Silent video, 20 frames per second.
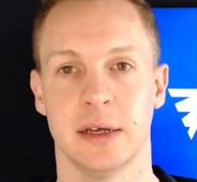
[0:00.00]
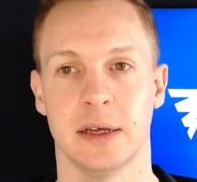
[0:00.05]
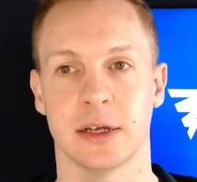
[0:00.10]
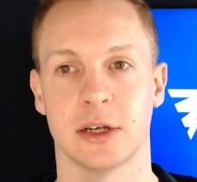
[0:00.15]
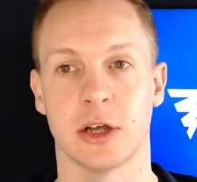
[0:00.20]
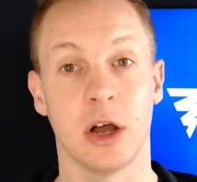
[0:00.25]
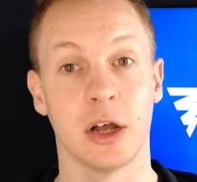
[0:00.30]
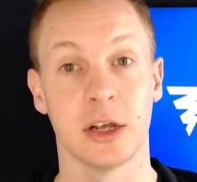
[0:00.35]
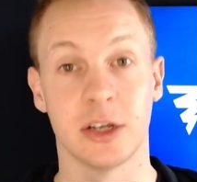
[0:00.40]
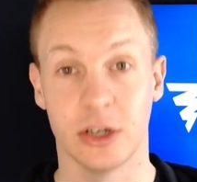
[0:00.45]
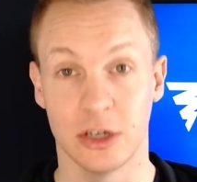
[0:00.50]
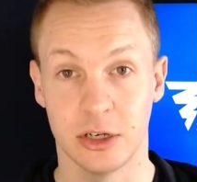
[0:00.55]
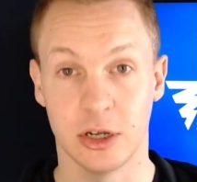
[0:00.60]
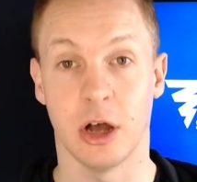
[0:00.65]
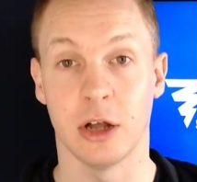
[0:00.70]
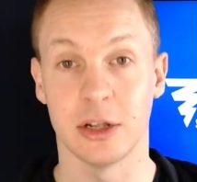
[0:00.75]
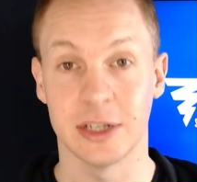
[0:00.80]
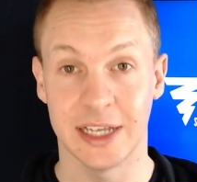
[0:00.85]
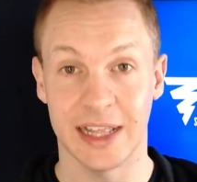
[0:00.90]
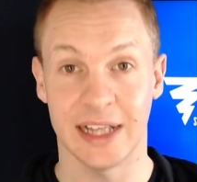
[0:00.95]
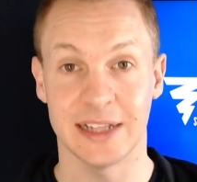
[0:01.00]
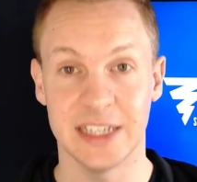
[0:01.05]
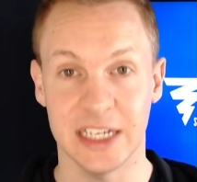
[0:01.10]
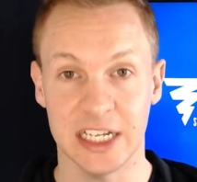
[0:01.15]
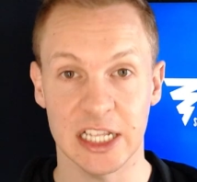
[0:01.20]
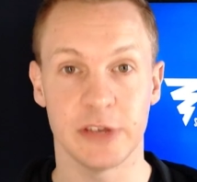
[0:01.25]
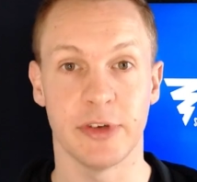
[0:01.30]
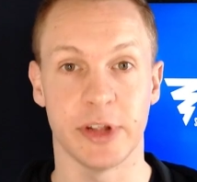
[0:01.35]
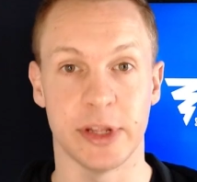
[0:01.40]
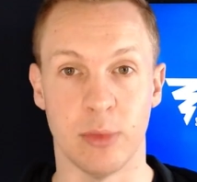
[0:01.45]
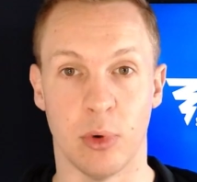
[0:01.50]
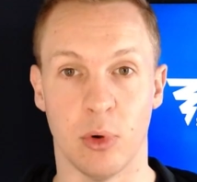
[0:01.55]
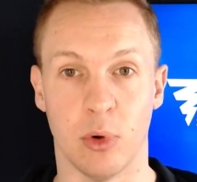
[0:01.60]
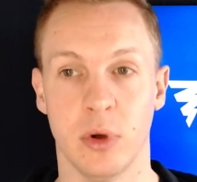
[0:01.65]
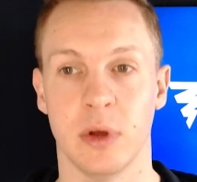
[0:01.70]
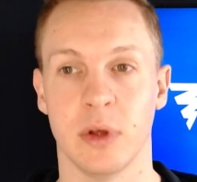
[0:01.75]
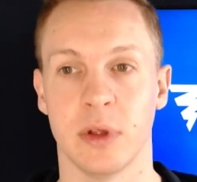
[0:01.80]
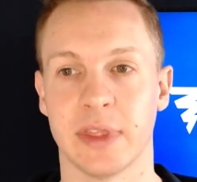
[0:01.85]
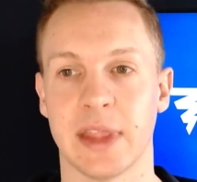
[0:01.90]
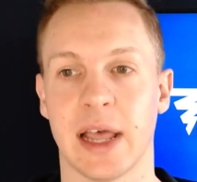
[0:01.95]
can't get that data anymore
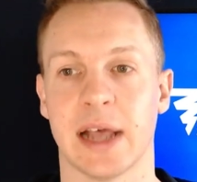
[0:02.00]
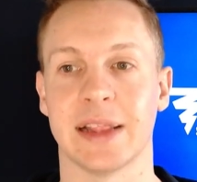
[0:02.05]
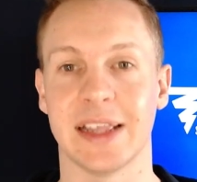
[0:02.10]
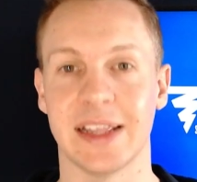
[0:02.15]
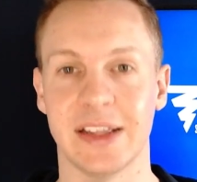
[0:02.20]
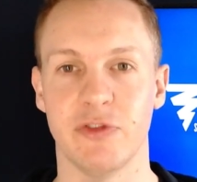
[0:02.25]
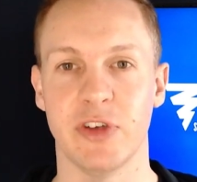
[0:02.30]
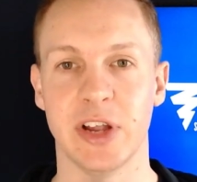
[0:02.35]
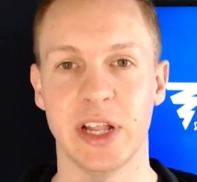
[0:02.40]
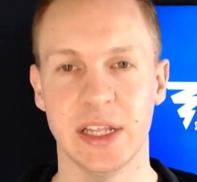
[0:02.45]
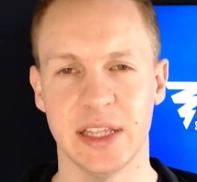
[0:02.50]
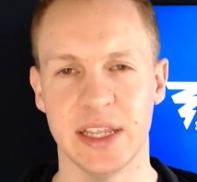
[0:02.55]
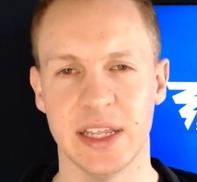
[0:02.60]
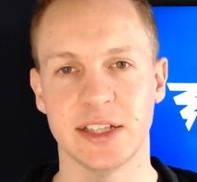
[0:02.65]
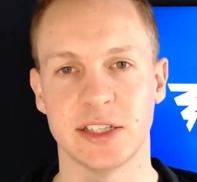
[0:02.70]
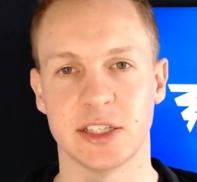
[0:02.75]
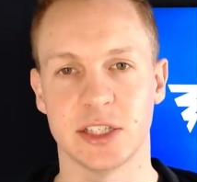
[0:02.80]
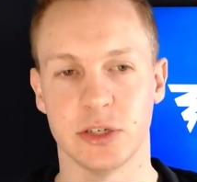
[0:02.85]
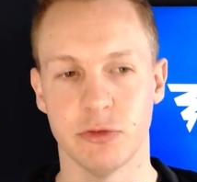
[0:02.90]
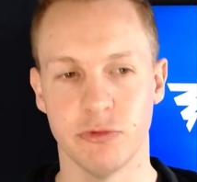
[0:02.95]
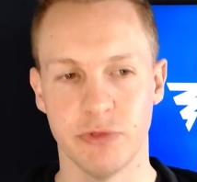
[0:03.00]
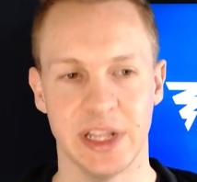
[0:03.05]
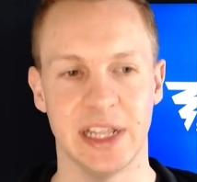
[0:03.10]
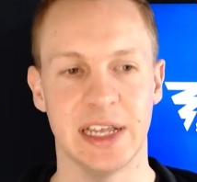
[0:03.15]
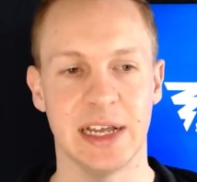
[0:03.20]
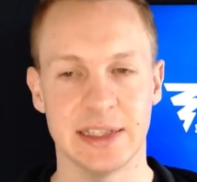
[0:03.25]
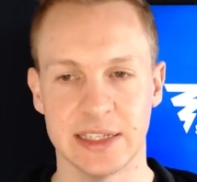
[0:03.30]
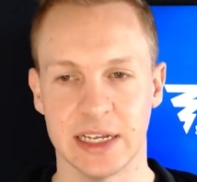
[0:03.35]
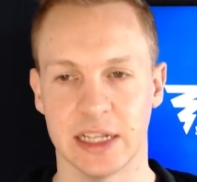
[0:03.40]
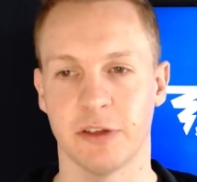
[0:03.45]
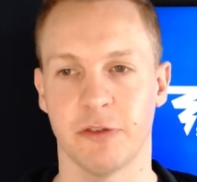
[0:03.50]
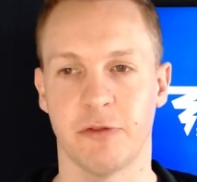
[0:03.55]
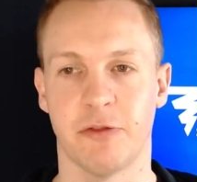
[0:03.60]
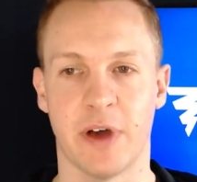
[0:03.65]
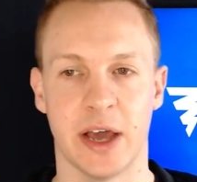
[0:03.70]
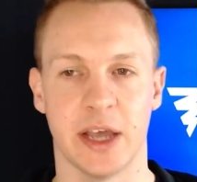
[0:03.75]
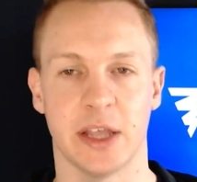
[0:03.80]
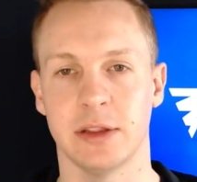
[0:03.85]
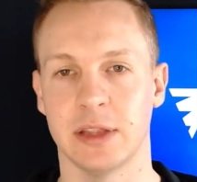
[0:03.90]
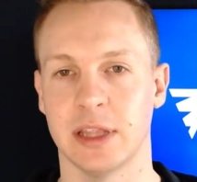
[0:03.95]
that they really need to really
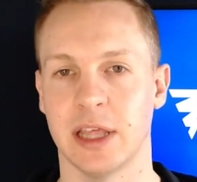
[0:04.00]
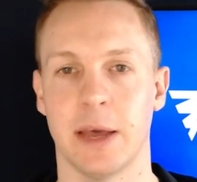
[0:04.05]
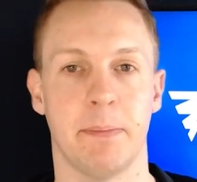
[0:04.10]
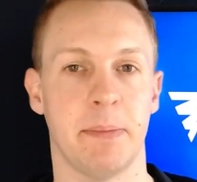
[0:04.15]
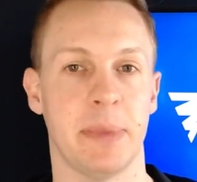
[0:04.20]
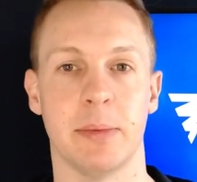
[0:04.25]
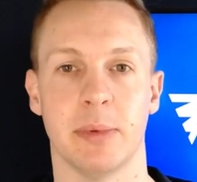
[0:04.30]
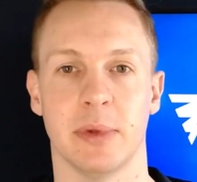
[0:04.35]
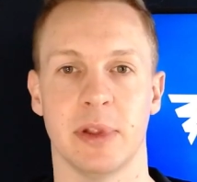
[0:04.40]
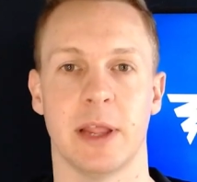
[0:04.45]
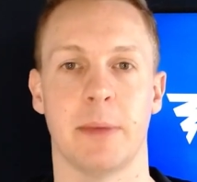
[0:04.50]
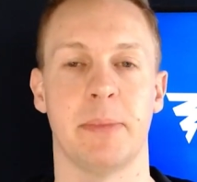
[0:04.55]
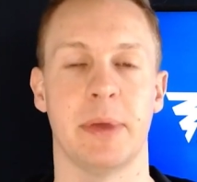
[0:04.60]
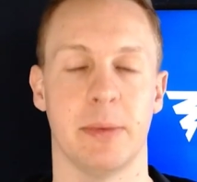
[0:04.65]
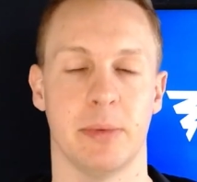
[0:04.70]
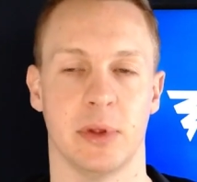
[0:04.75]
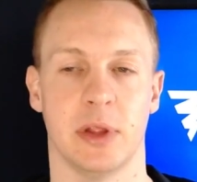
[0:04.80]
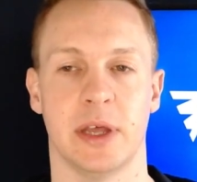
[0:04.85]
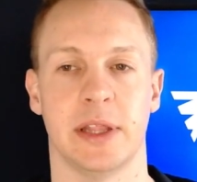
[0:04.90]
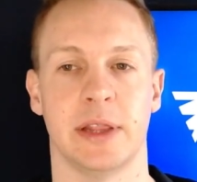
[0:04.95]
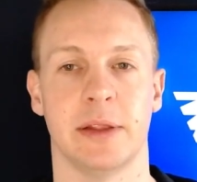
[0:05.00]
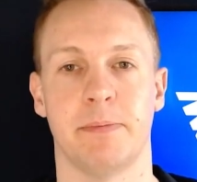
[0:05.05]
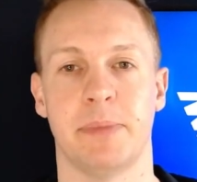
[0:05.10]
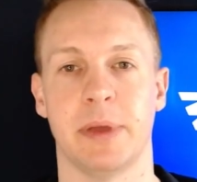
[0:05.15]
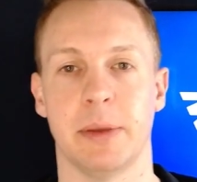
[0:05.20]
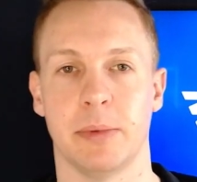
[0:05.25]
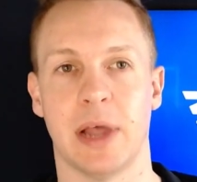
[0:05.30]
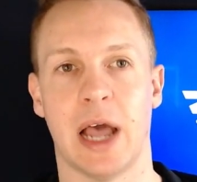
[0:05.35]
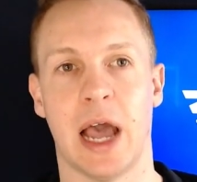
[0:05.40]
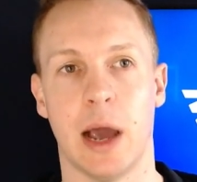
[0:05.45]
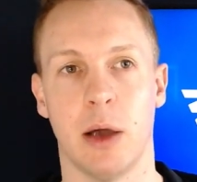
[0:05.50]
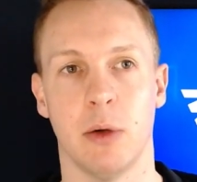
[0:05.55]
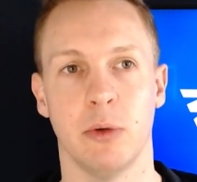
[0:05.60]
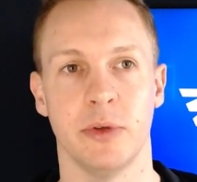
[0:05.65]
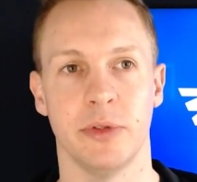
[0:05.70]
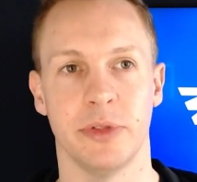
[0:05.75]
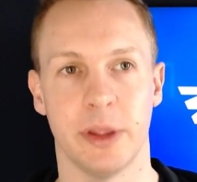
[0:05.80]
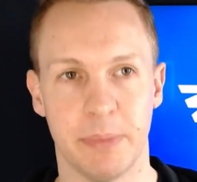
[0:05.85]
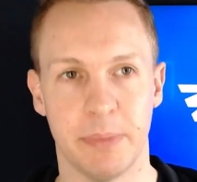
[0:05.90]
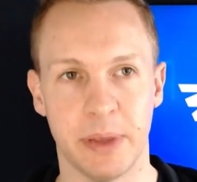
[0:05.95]
identify their people and how
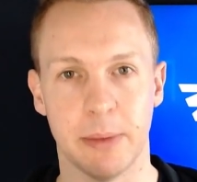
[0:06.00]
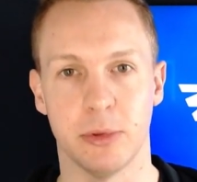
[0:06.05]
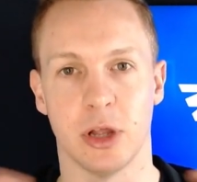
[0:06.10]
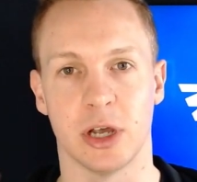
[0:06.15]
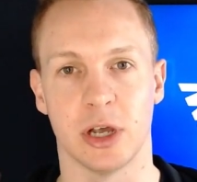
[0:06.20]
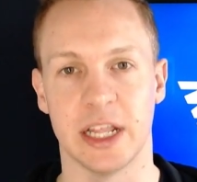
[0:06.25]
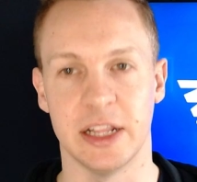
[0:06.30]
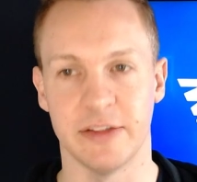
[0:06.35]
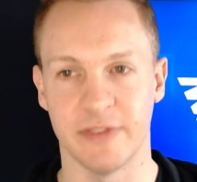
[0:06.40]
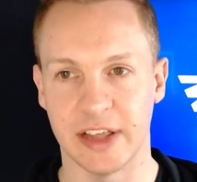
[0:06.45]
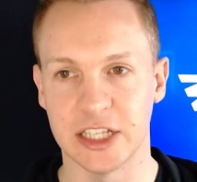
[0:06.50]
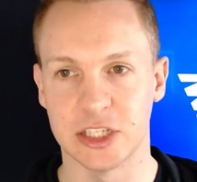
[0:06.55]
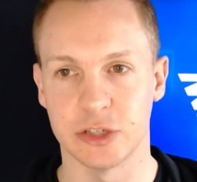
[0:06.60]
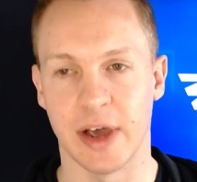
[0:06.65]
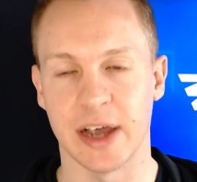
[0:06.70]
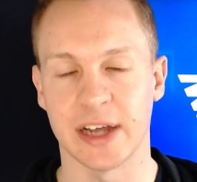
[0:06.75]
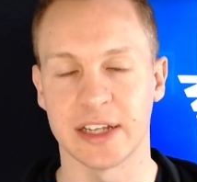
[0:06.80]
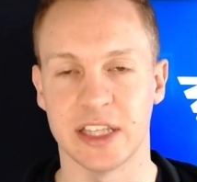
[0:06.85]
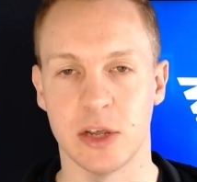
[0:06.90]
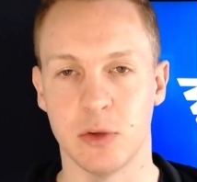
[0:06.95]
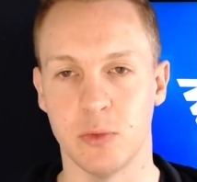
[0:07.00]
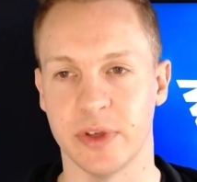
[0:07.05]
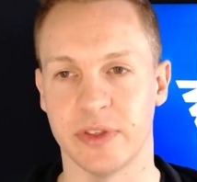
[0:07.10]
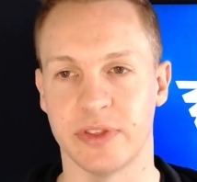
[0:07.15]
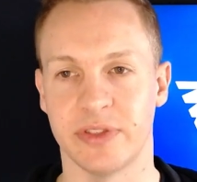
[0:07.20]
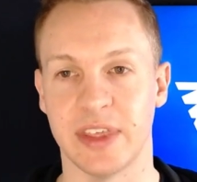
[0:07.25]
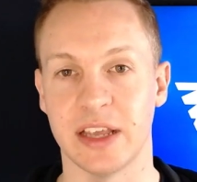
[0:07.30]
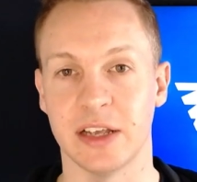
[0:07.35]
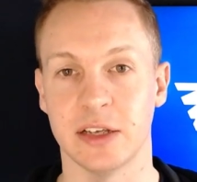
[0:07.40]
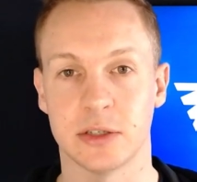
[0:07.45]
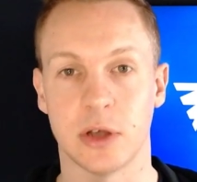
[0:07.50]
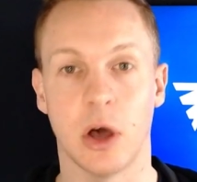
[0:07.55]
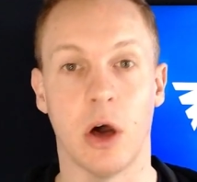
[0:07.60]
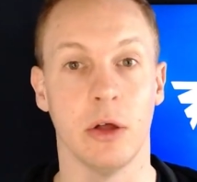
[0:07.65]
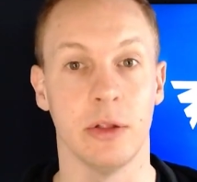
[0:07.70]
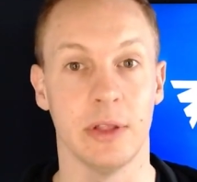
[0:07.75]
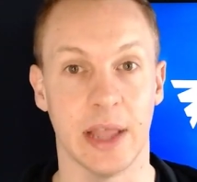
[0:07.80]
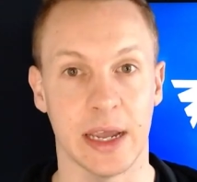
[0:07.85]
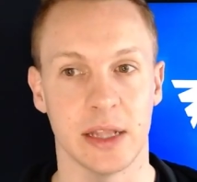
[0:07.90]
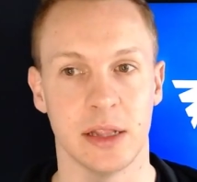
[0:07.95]
the people are kind of interacting with things
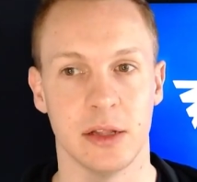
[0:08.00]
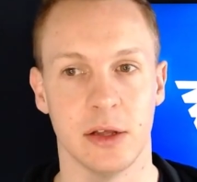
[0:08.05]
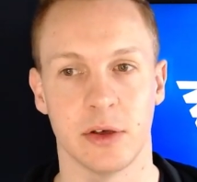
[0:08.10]
online.